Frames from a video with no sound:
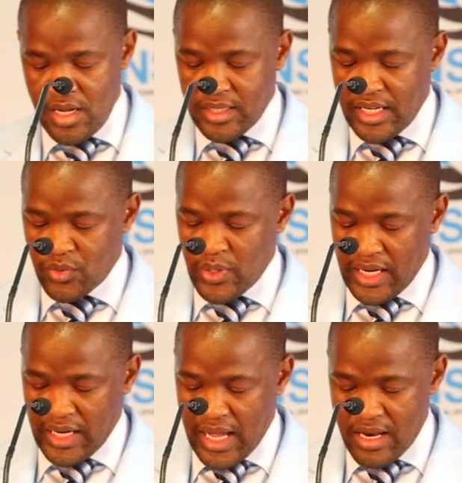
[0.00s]
that we
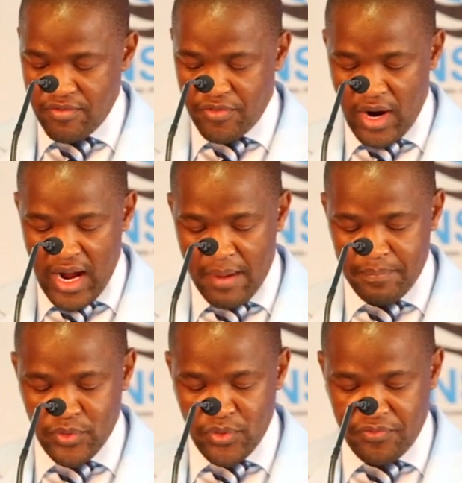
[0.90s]
ran for
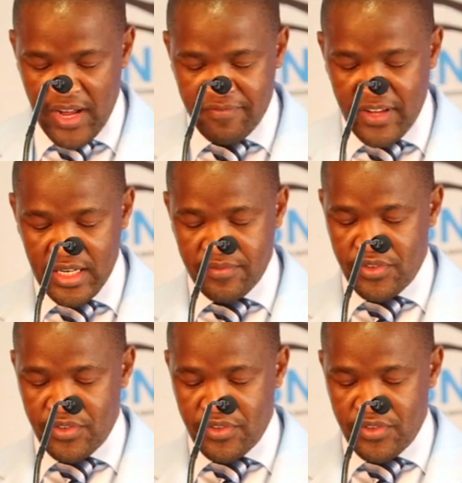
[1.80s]
up to 500